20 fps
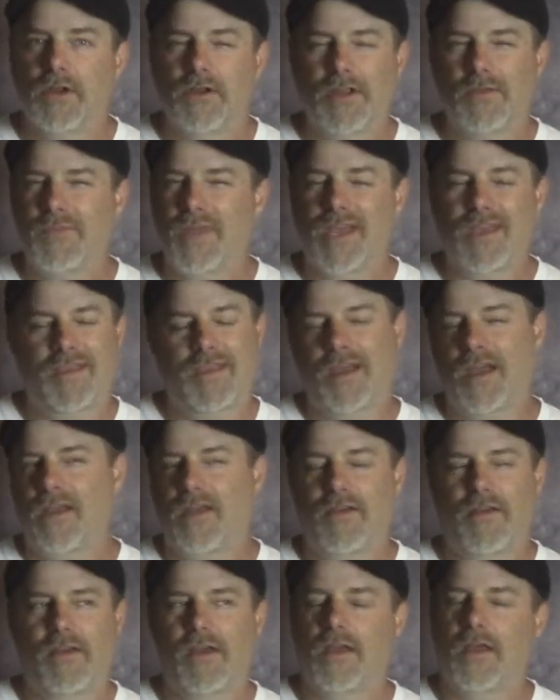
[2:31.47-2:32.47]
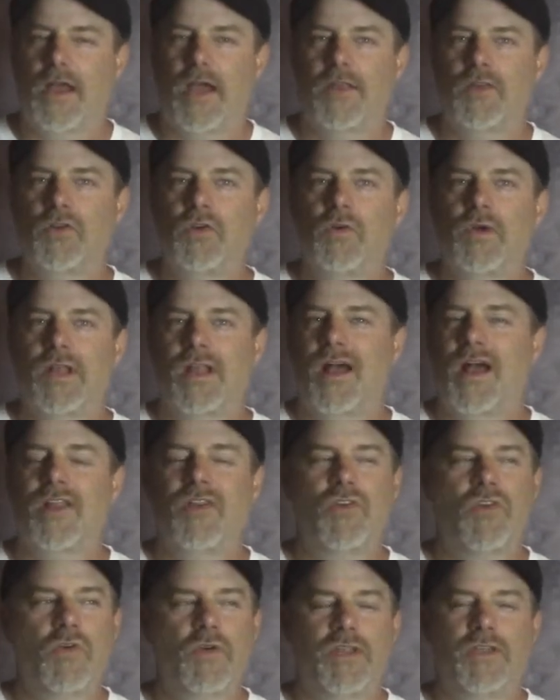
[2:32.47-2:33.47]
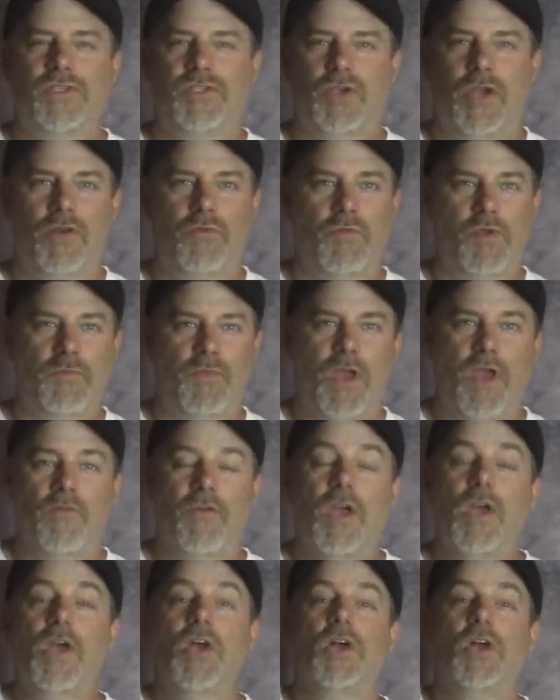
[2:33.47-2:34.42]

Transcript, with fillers: And I'm like, I knew it. I knew it. He's trying to rip me up.